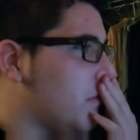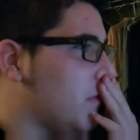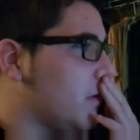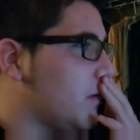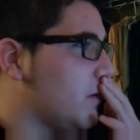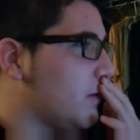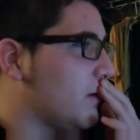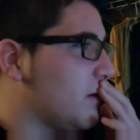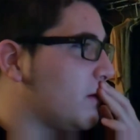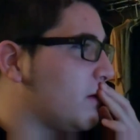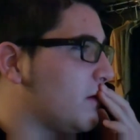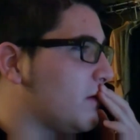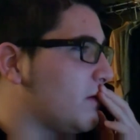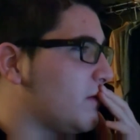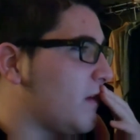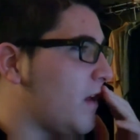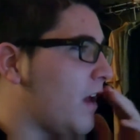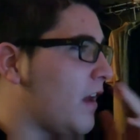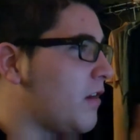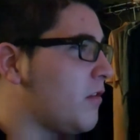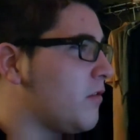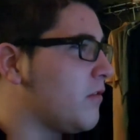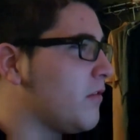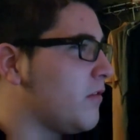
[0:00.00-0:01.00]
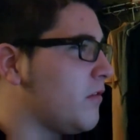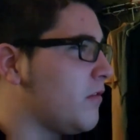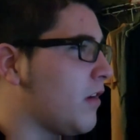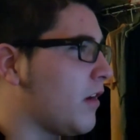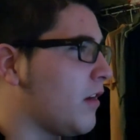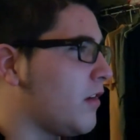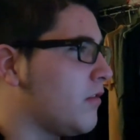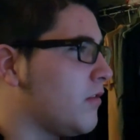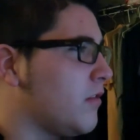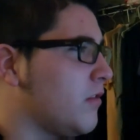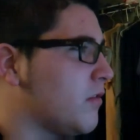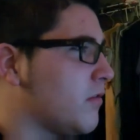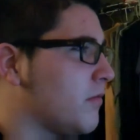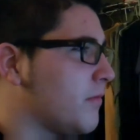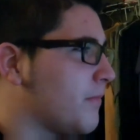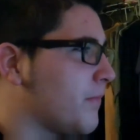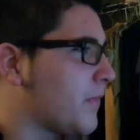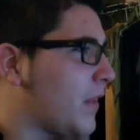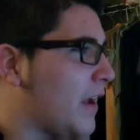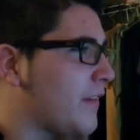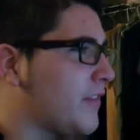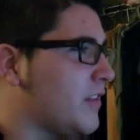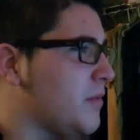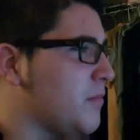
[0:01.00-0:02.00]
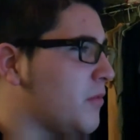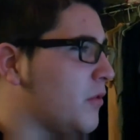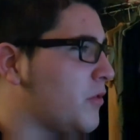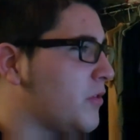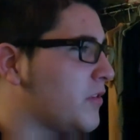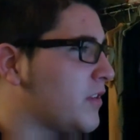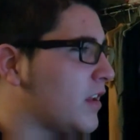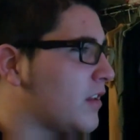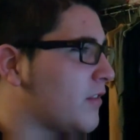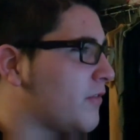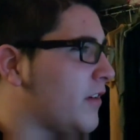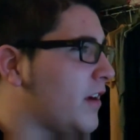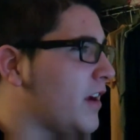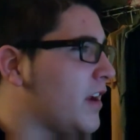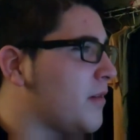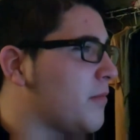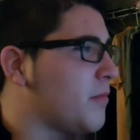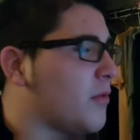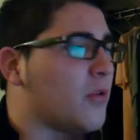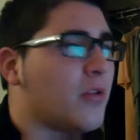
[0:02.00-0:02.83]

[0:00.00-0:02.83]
I don't know. I've seen both these guys fight.